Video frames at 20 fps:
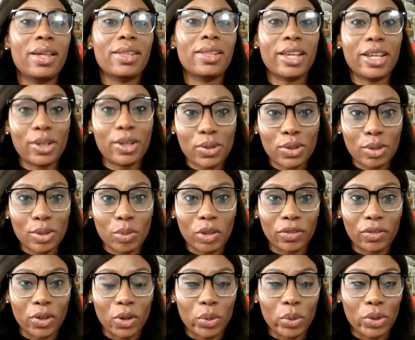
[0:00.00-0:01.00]
thank you so
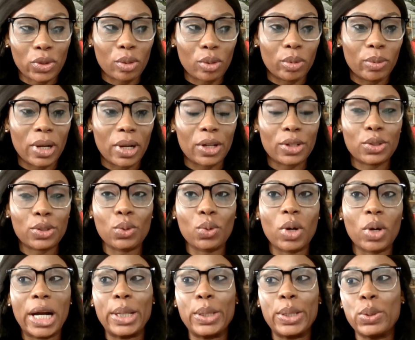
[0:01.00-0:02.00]
much for always coming back.
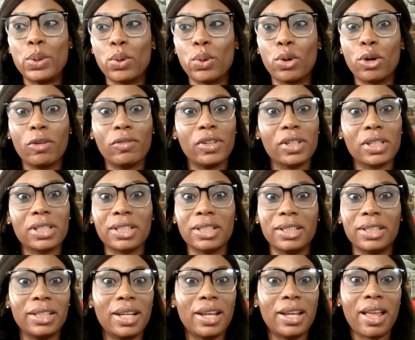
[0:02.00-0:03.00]
So I know
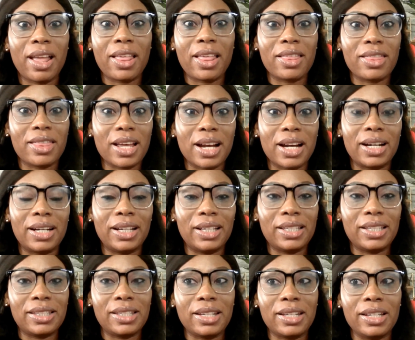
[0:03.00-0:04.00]
obviously that
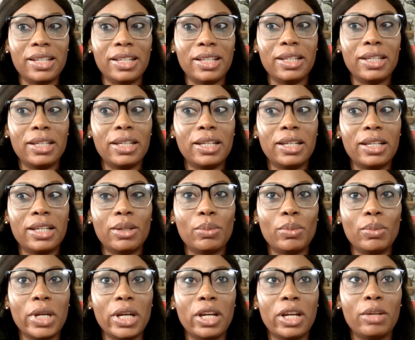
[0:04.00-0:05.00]
it's the
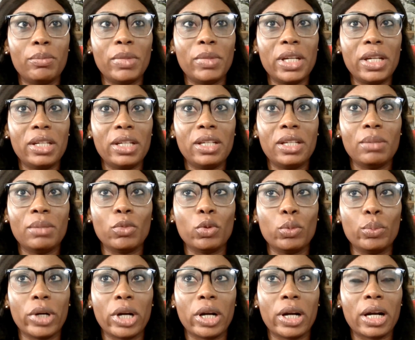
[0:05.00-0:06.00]
Eid
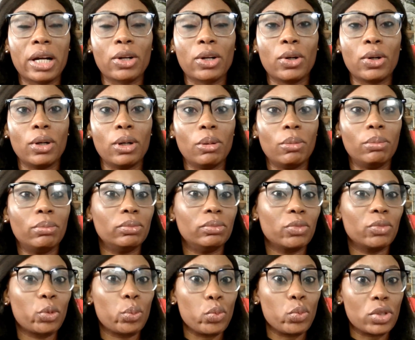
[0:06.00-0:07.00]
Mubarak
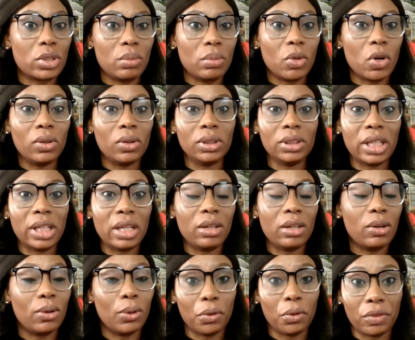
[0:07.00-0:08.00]
Muslim holiday
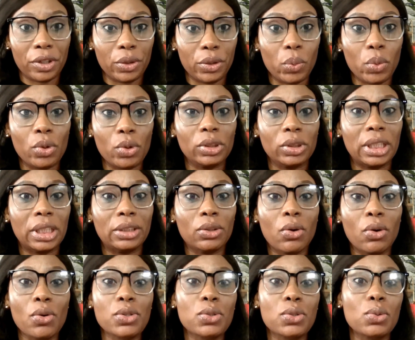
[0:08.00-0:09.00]
all over the world and
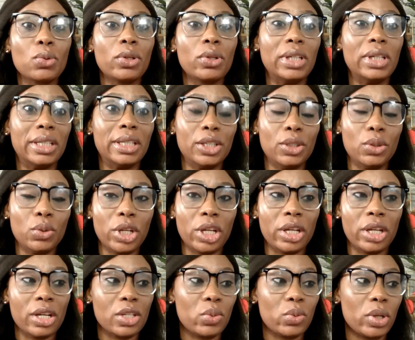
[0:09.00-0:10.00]
also in the UK
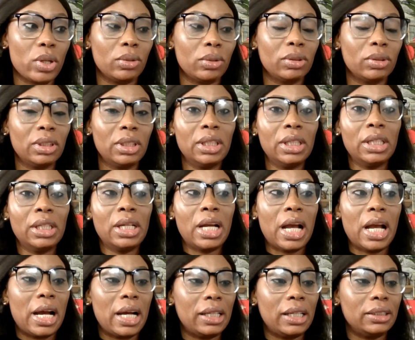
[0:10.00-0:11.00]
as well.
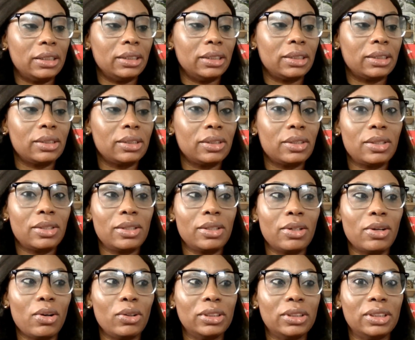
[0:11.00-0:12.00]
And
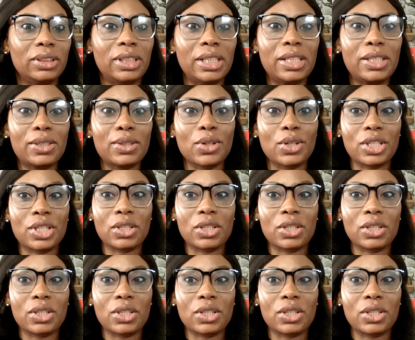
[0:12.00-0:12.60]
on this